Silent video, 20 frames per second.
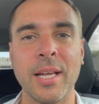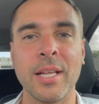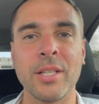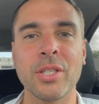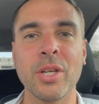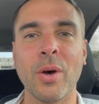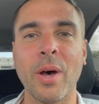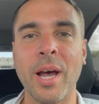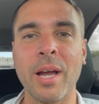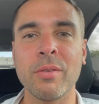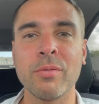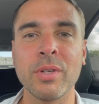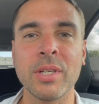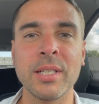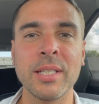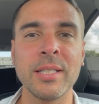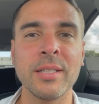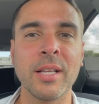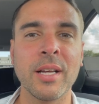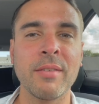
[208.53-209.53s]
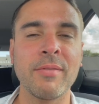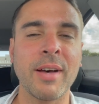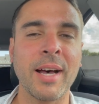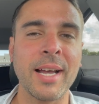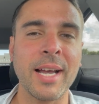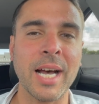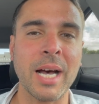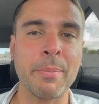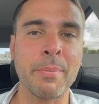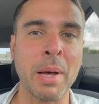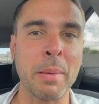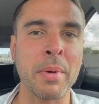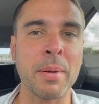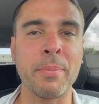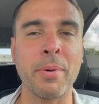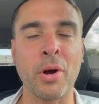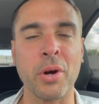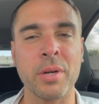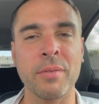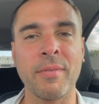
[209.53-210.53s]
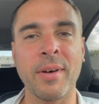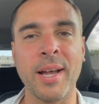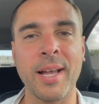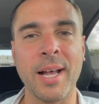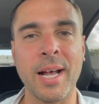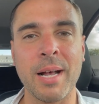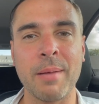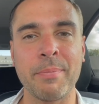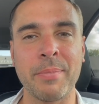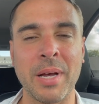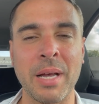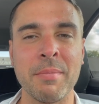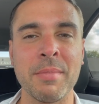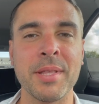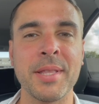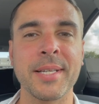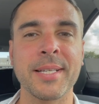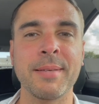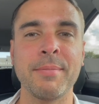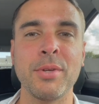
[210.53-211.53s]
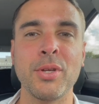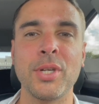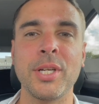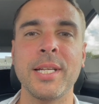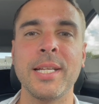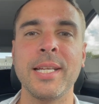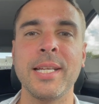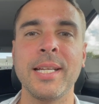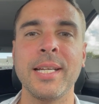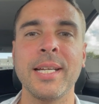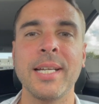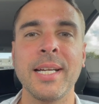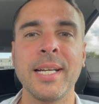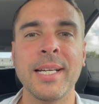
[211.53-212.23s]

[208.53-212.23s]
And so I really love IHOP. I'm a part of IHOP. I'm in the community.